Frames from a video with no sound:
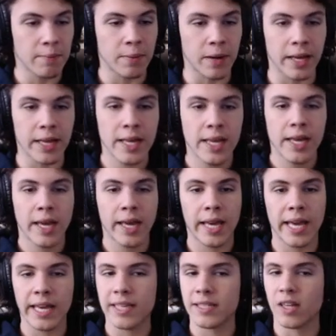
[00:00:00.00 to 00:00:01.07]
but
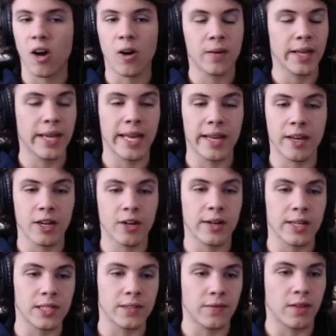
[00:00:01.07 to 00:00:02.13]
he's already hitting a
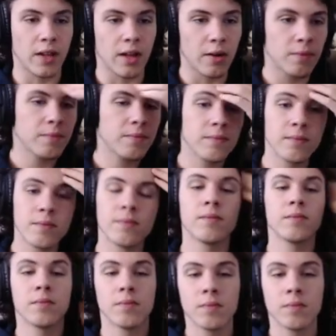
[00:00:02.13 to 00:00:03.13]
crazy flow. Invincible.